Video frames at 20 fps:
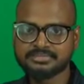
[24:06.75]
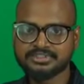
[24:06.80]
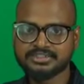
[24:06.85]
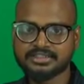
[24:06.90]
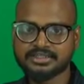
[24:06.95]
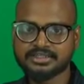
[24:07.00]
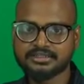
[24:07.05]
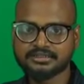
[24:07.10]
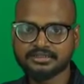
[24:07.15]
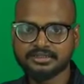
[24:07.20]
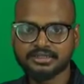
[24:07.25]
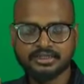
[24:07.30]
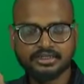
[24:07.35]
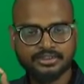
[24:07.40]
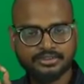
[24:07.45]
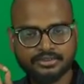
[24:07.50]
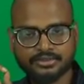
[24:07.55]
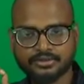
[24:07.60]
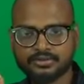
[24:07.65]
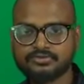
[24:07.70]
mistake
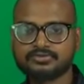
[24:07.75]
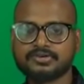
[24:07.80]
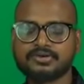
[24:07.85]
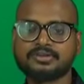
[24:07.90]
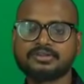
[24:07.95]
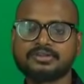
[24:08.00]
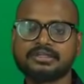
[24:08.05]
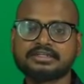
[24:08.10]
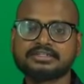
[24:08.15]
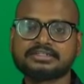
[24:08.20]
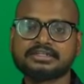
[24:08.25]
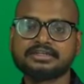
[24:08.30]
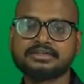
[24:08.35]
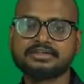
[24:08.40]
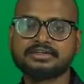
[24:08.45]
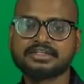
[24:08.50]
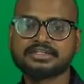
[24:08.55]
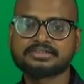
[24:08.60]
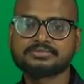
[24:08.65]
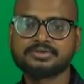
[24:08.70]
they don't follow the ncert
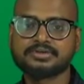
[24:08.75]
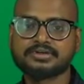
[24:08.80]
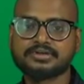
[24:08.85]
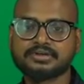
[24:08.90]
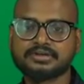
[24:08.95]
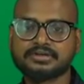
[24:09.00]
textbook